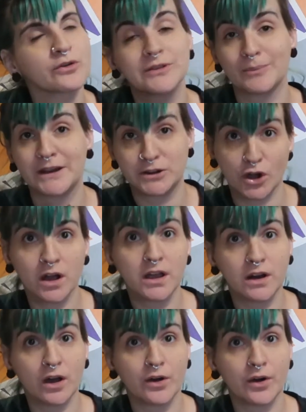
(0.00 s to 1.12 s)
because I'm like
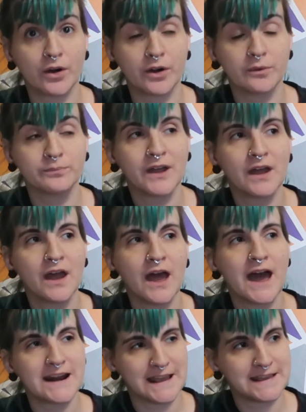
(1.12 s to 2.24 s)
dogging on her,
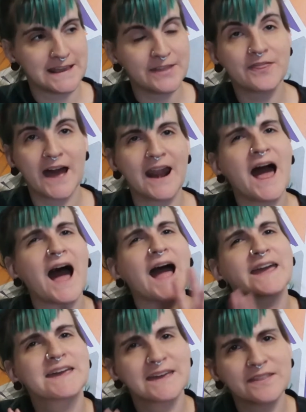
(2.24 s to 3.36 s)
and I get that.
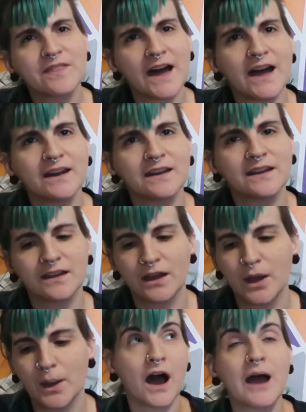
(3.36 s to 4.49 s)
I get that.
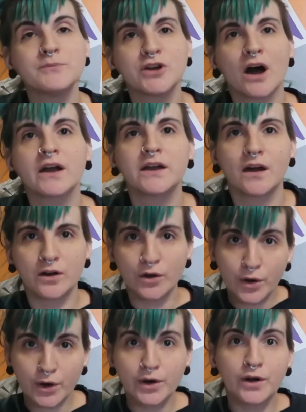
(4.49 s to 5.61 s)
I'm dogging on
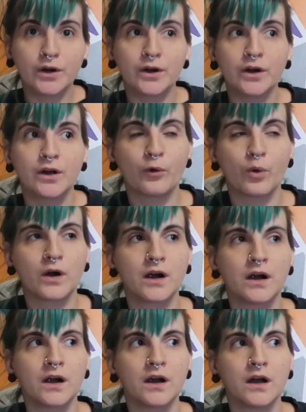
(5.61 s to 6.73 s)
her
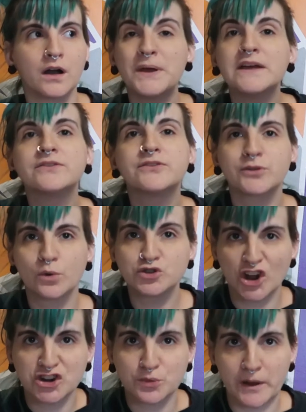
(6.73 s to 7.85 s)
for being so
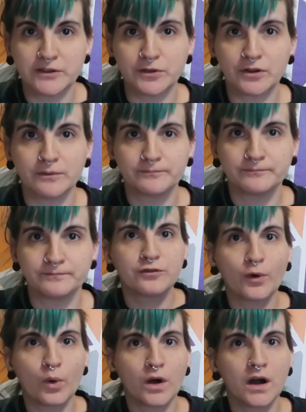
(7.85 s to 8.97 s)
judgmental,
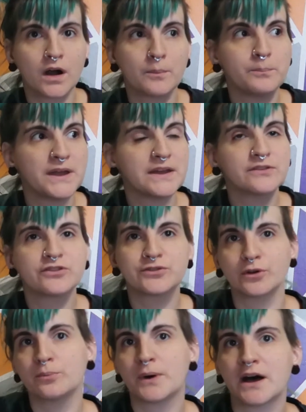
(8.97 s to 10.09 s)
for being
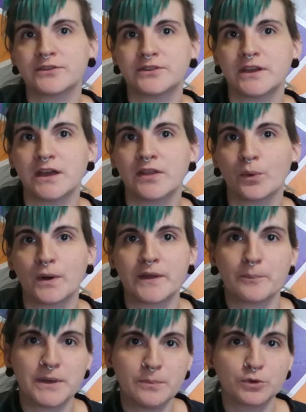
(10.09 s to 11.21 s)
so bossy in the way
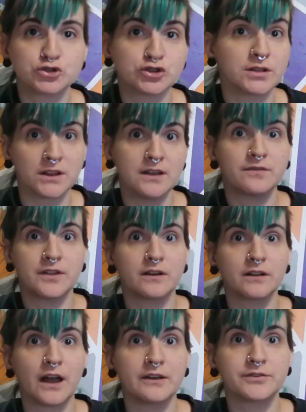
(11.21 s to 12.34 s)
that people should live their
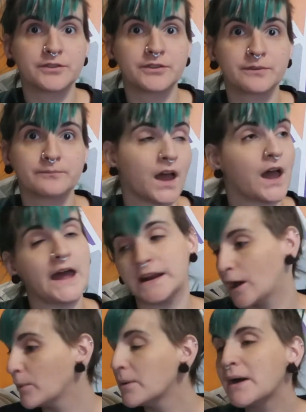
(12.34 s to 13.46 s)
lives. And
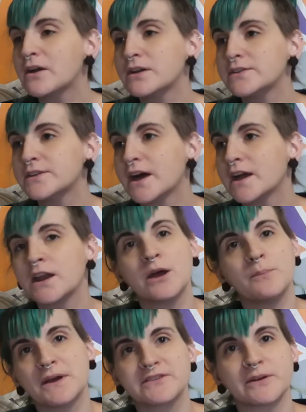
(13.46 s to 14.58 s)
now my battery's dying
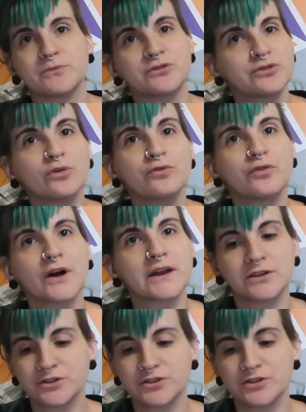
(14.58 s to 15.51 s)
because I'm so fucking